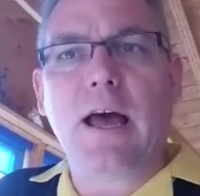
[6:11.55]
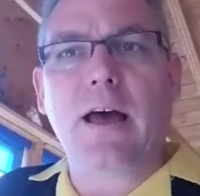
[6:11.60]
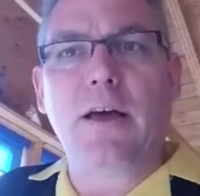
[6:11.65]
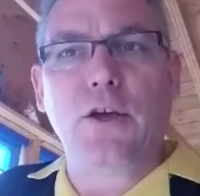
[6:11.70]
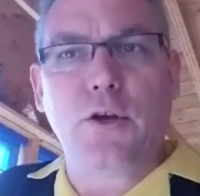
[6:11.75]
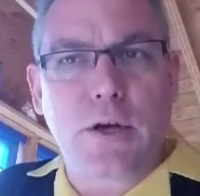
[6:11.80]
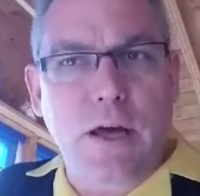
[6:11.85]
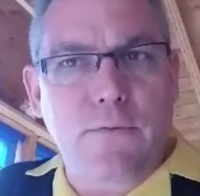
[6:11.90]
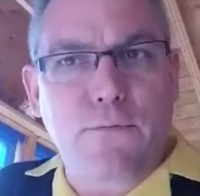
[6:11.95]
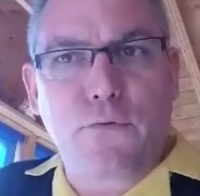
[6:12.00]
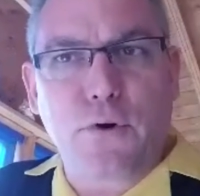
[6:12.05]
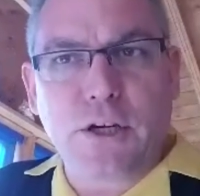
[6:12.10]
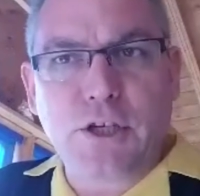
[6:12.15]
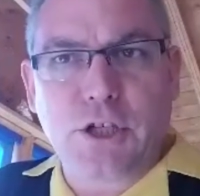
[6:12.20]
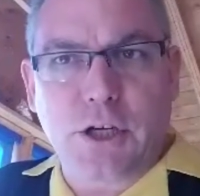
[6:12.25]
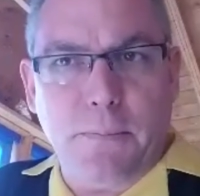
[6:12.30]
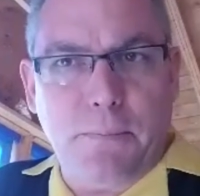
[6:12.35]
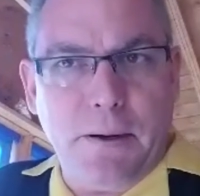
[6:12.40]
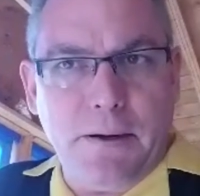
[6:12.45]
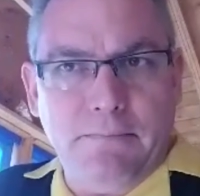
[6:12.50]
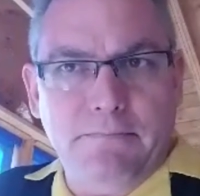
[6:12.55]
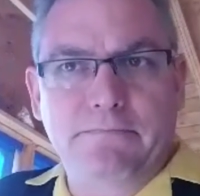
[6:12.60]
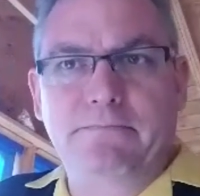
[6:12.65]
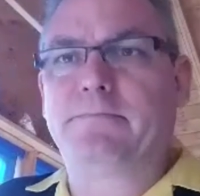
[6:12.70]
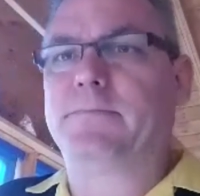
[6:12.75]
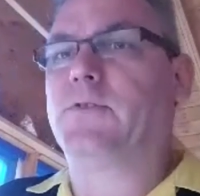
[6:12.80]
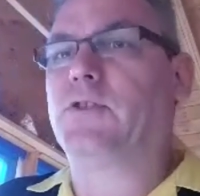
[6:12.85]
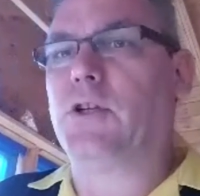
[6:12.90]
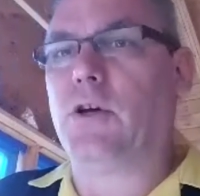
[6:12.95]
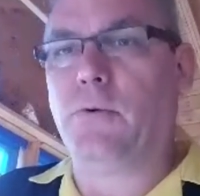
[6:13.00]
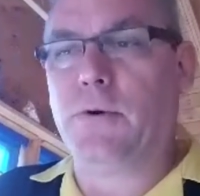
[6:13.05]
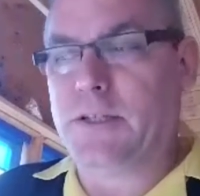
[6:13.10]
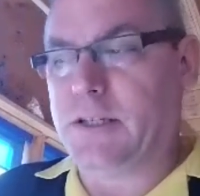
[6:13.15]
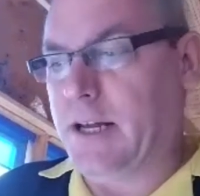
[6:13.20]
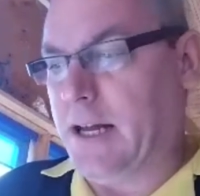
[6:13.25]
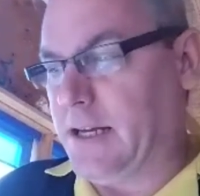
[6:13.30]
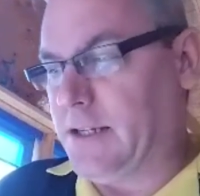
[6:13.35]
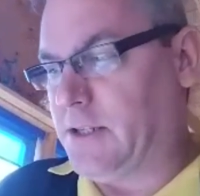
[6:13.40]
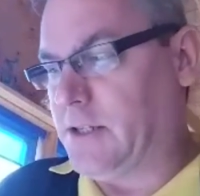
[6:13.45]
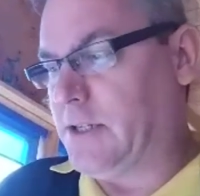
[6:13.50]
You get free shipping. It's always
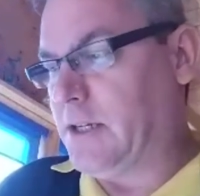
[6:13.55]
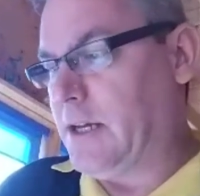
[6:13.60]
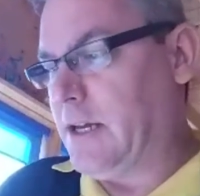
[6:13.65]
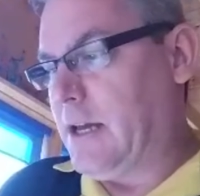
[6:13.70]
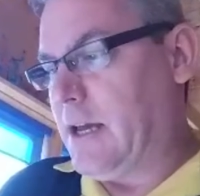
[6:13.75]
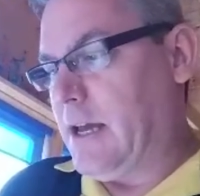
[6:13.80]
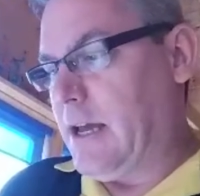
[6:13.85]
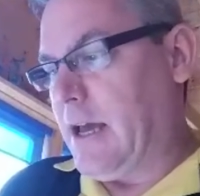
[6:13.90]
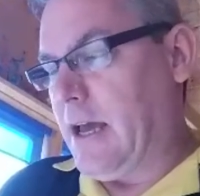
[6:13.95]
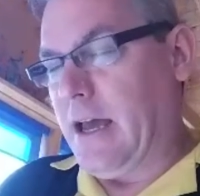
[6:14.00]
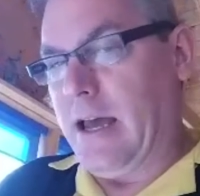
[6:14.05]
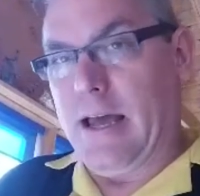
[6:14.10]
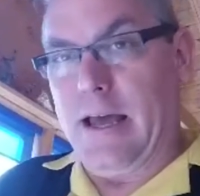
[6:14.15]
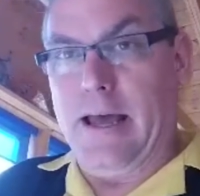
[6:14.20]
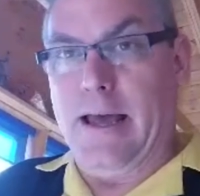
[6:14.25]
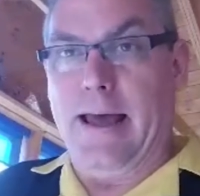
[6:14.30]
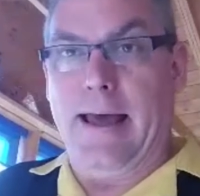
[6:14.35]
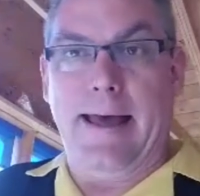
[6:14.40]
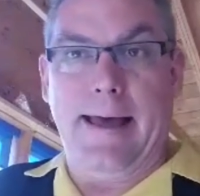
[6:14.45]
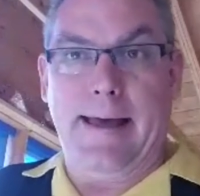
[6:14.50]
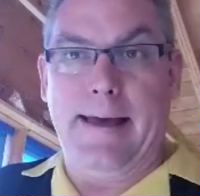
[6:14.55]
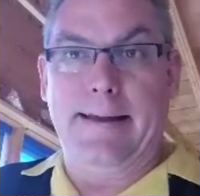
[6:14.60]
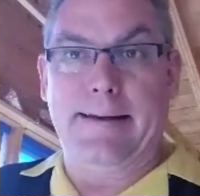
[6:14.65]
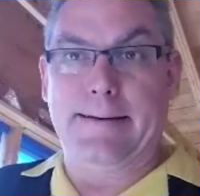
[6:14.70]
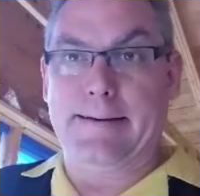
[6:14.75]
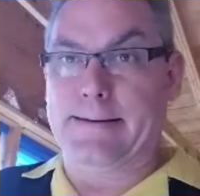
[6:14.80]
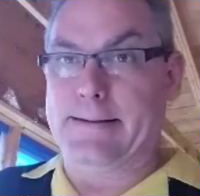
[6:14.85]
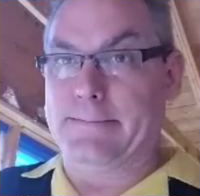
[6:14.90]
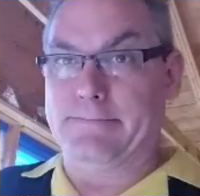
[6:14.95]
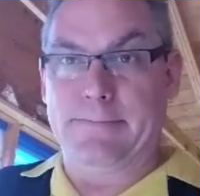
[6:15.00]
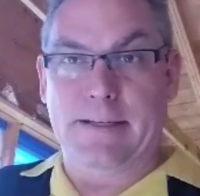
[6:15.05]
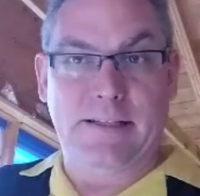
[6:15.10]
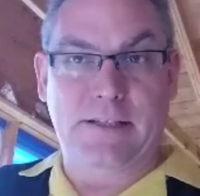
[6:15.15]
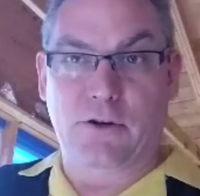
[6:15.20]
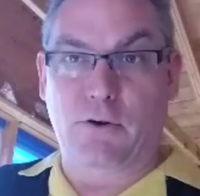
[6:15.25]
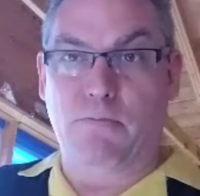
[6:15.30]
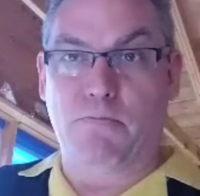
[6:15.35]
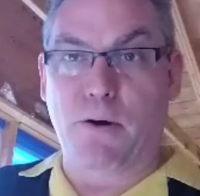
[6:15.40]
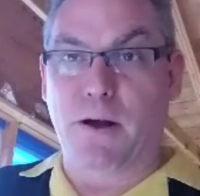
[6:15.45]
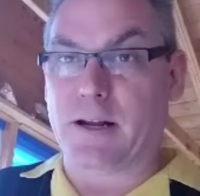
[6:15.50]
nice, and it's a
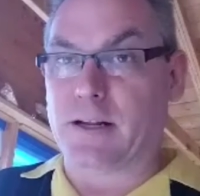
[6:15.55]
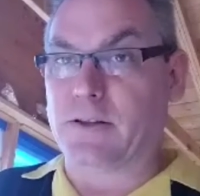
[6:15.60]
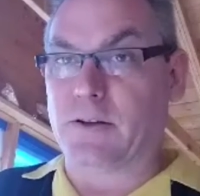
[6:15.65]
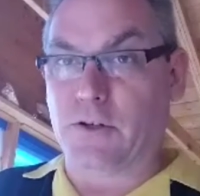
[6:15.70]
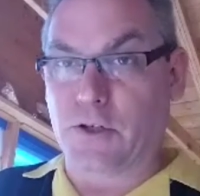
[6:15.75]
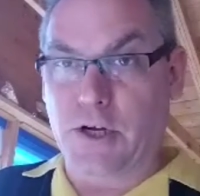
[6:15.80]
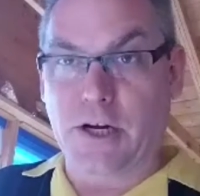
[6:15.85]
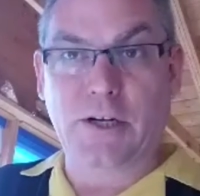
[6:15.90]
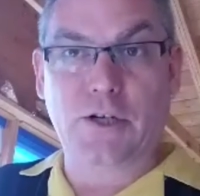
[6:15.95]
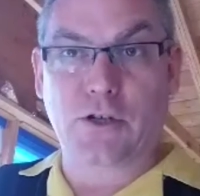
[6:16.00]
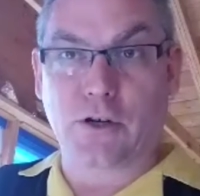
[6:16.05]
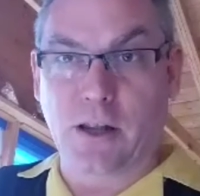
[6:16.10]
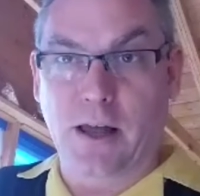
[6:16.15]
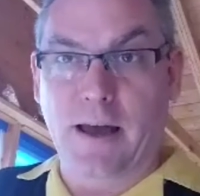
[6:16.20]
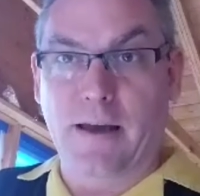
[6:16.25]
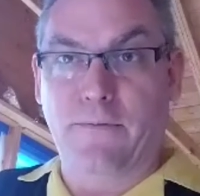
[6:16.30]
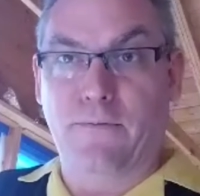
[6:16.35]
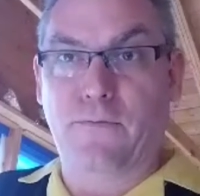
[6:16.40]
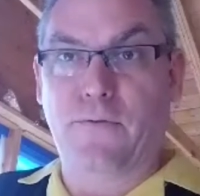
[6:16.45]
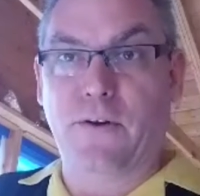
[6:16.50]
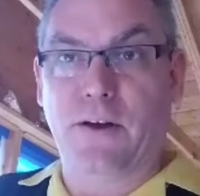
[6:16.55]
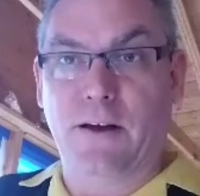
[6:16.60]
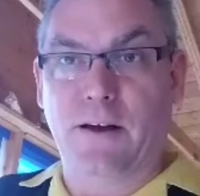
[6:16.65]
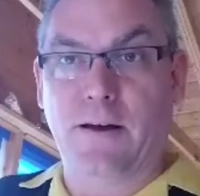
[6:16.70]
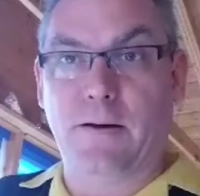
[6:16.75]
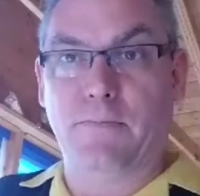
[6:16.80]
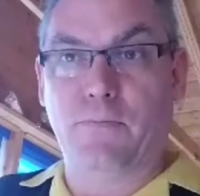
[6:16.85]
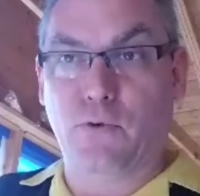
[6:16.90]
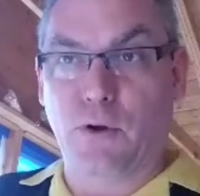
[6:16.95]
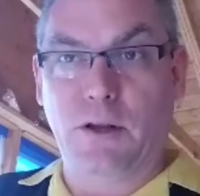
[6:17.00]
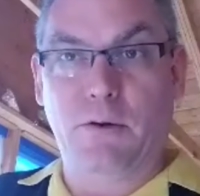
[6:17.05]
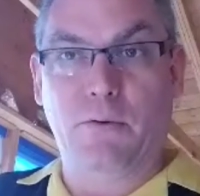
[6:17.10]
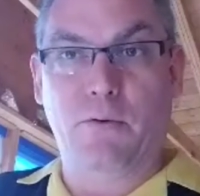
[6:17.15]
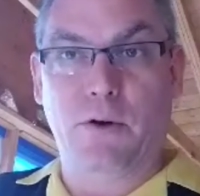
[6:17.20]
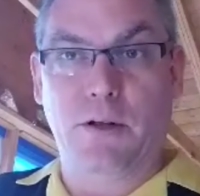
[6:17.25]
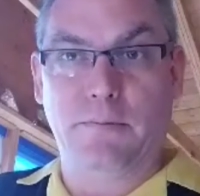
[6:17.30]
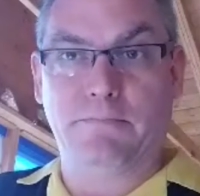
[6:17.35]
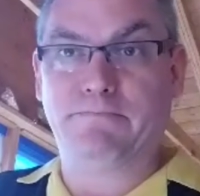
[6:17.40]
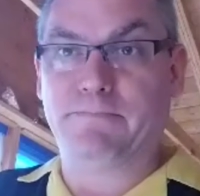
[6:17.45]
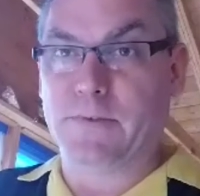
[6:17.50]
product that'll change your life. Really
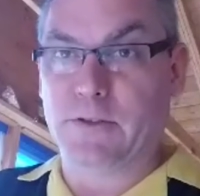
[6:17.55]
will.